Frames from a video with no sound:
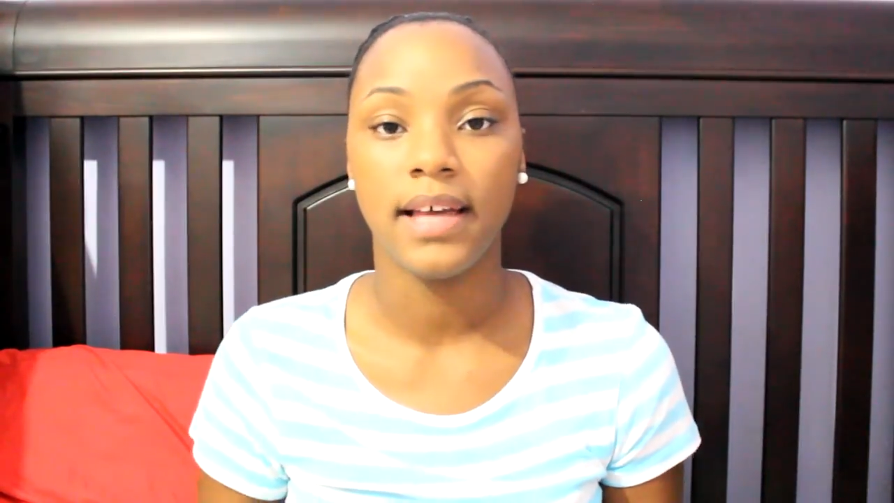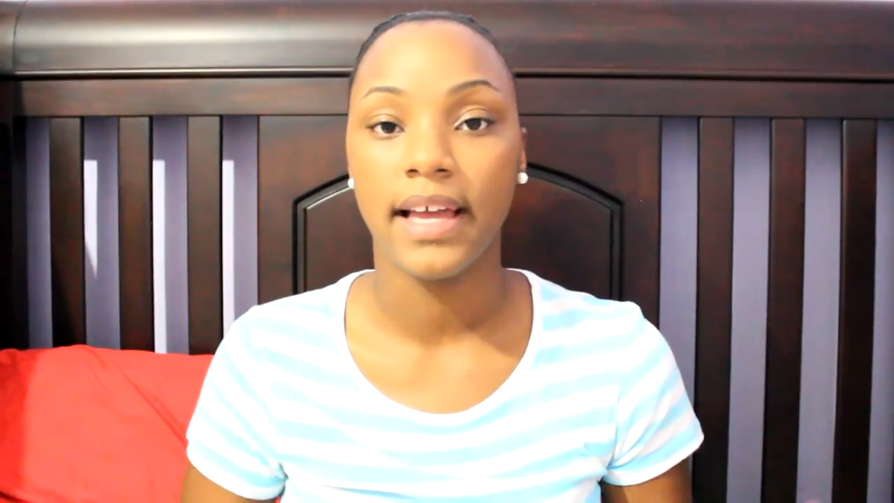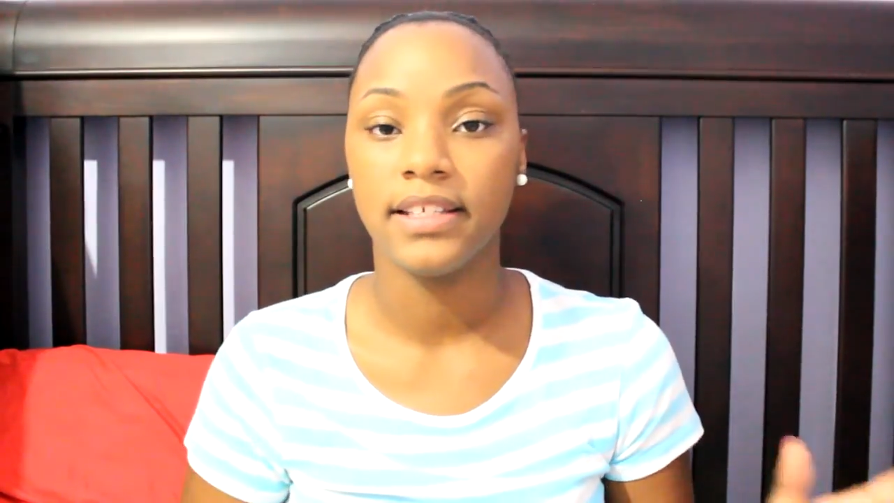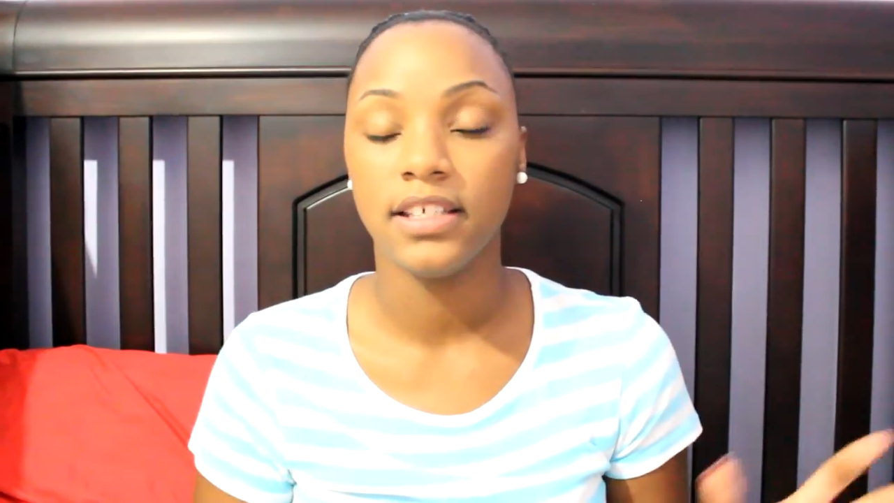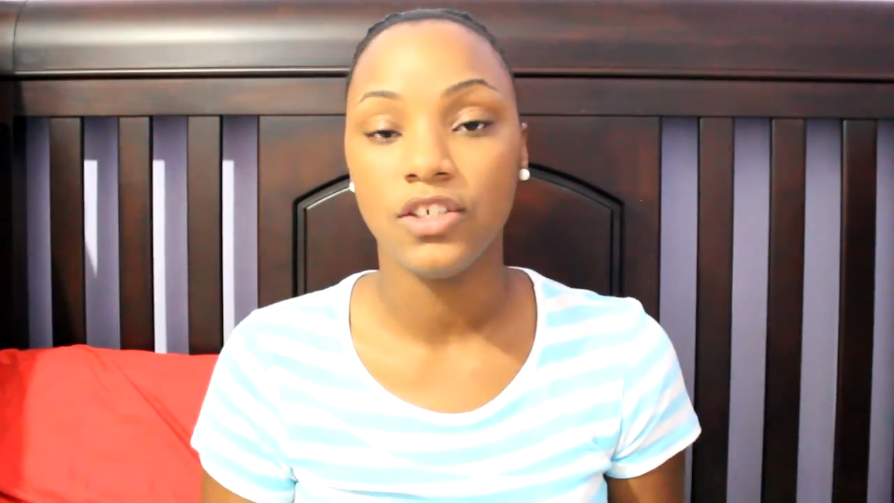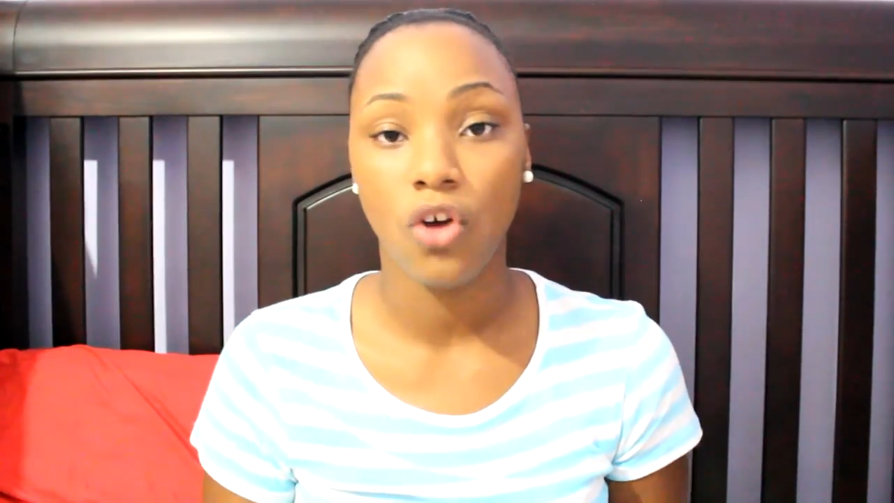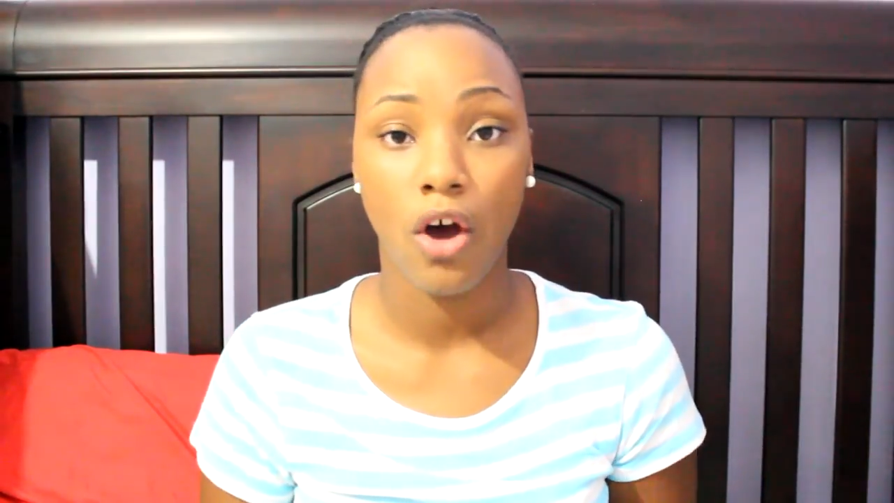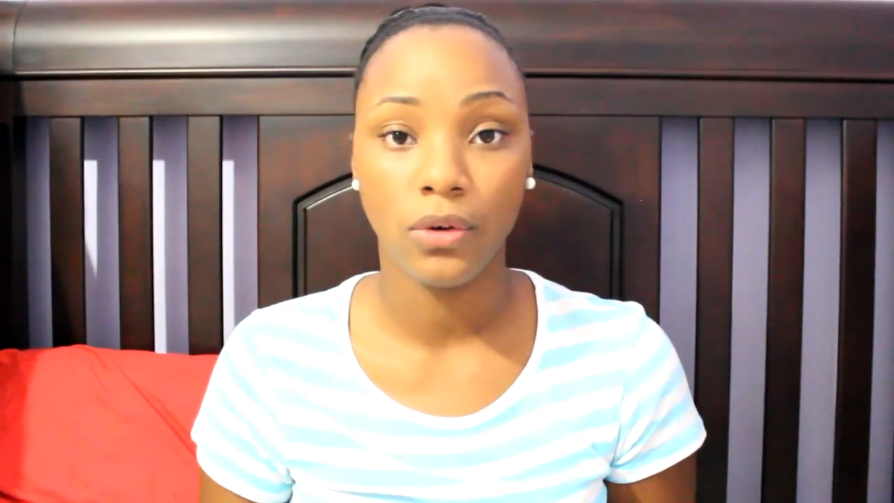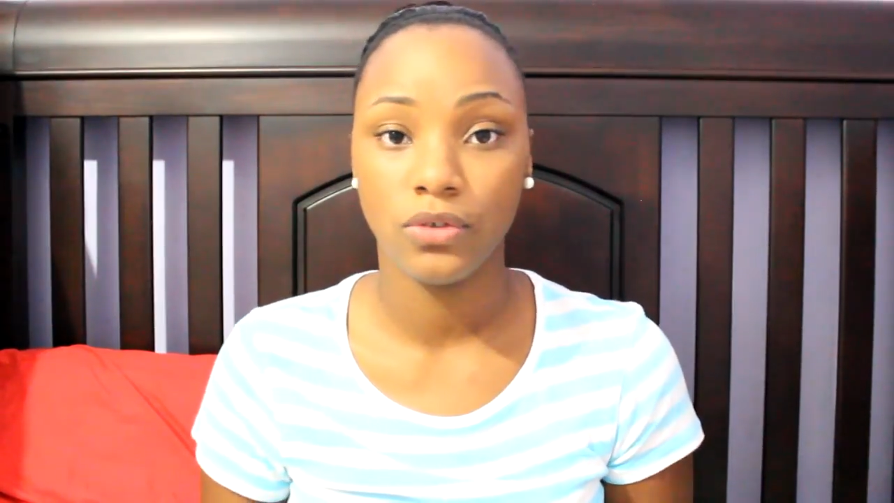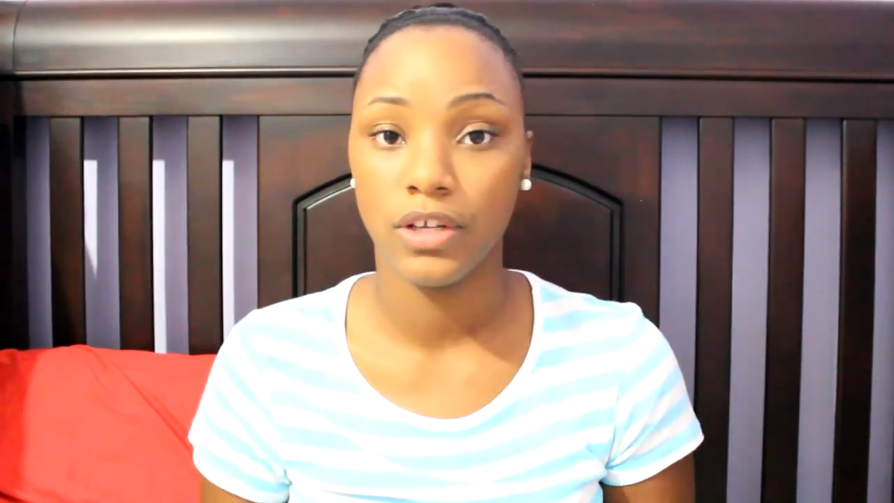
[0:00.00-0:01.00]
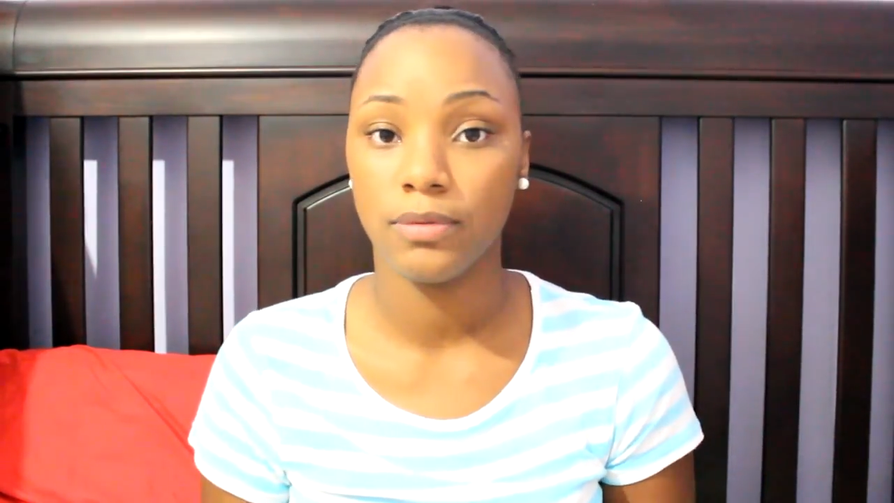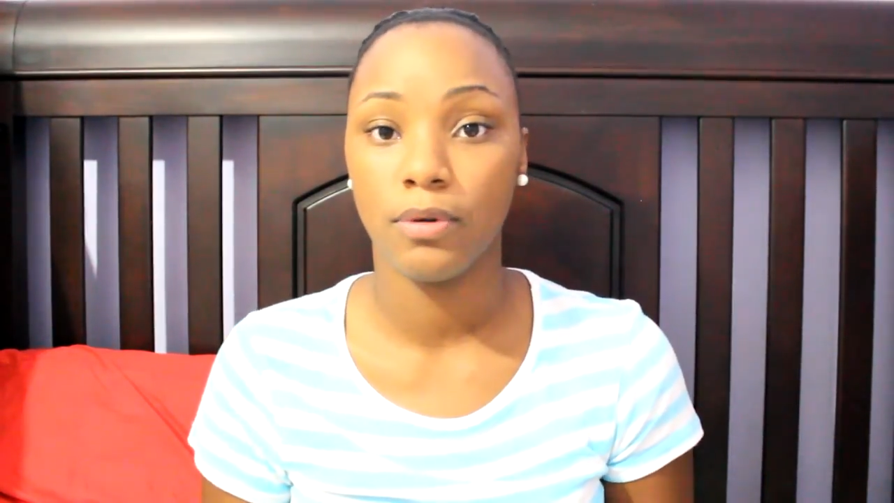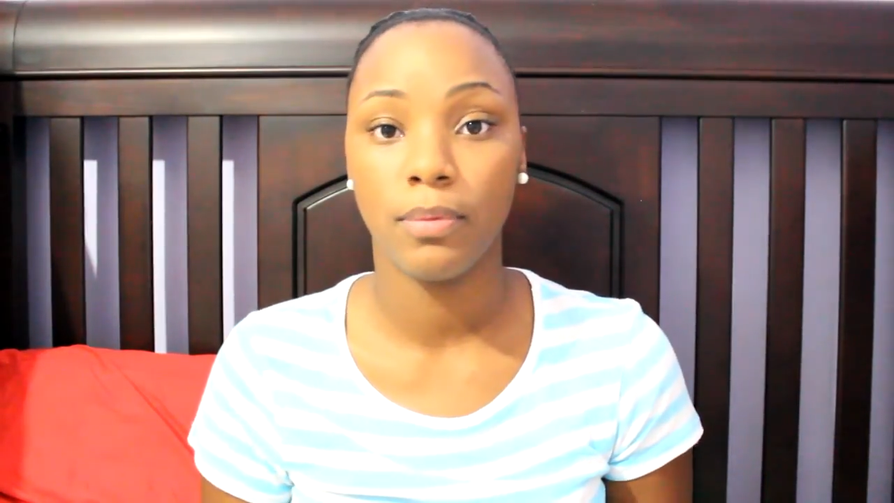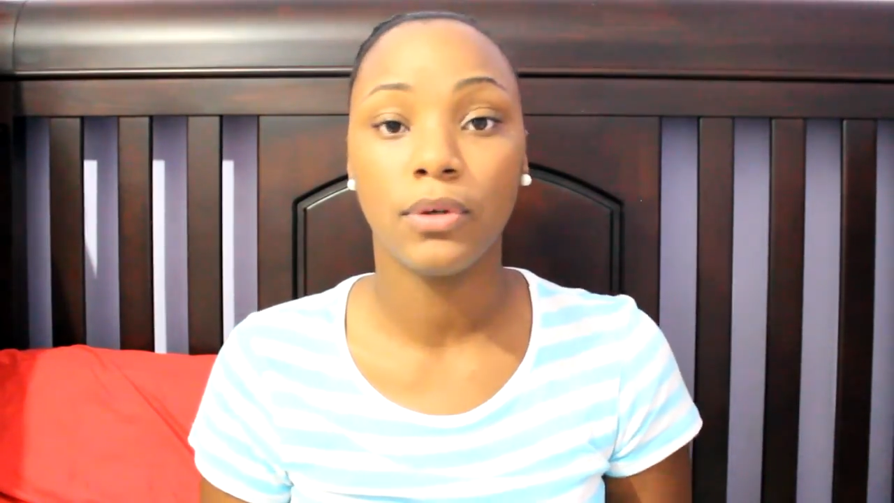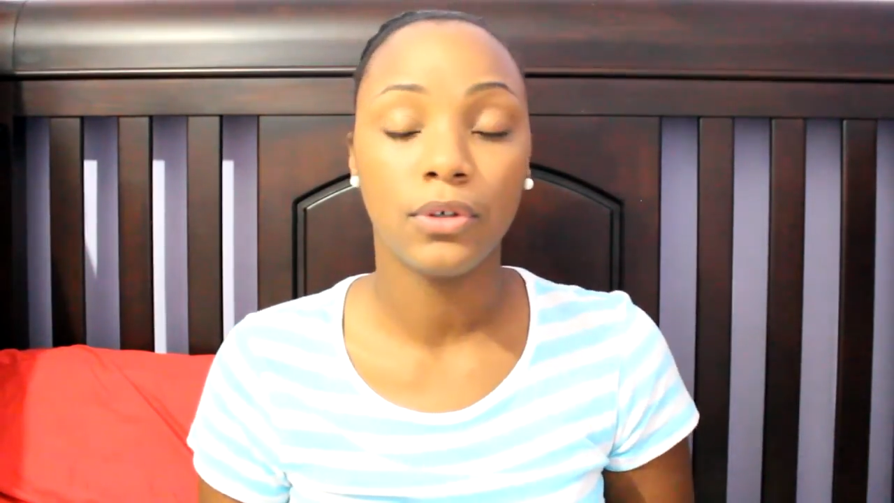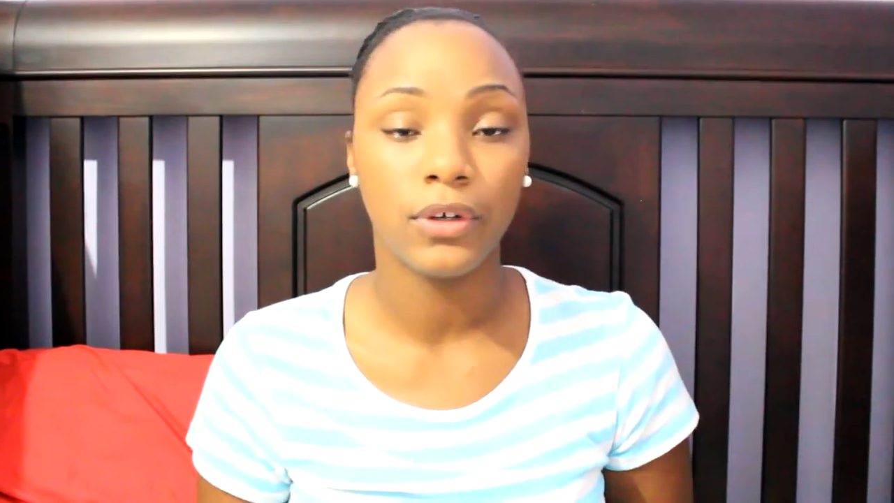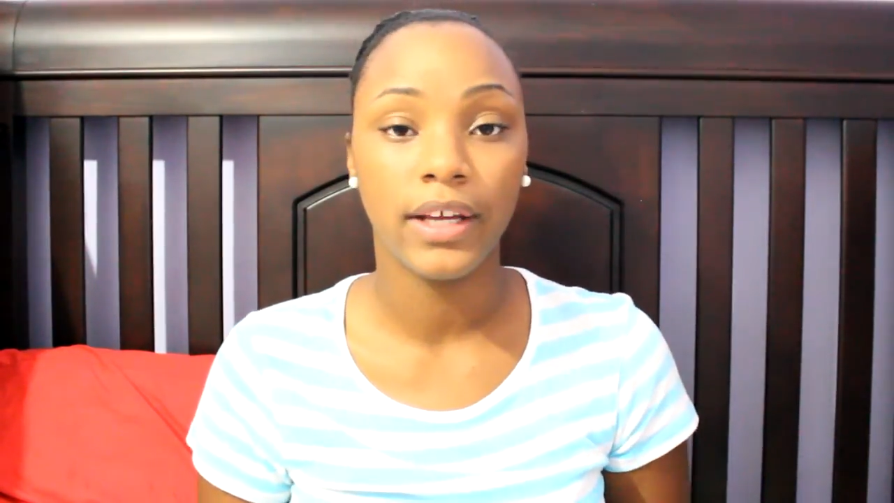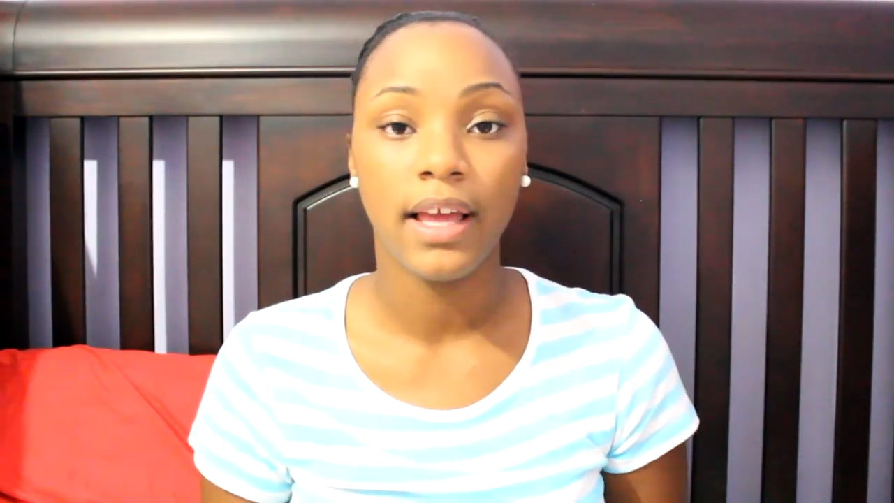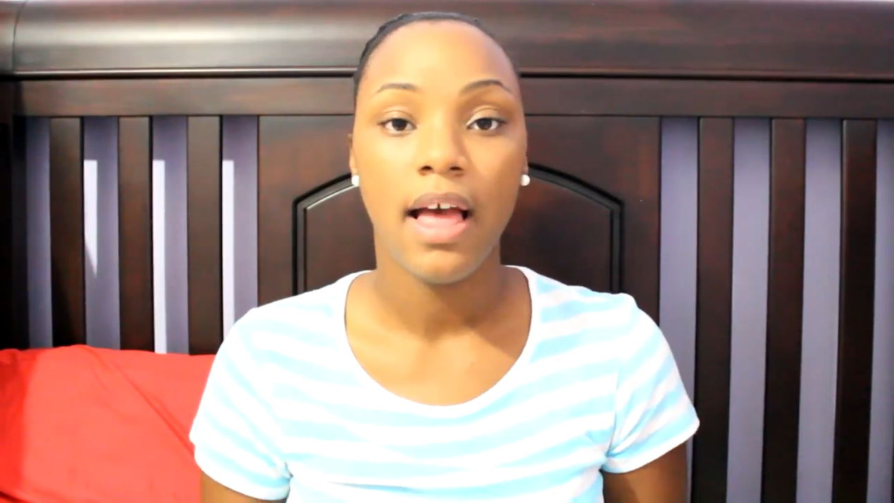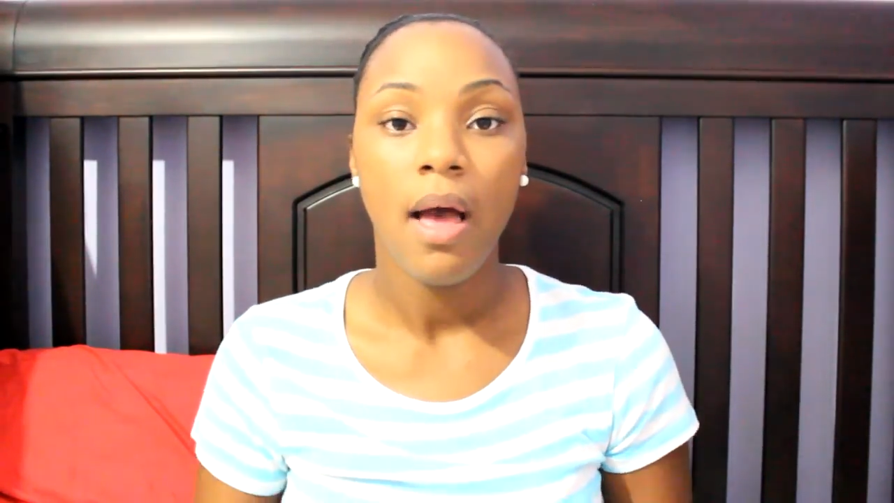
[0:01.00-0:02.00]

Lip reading: I teach auto transport brokering,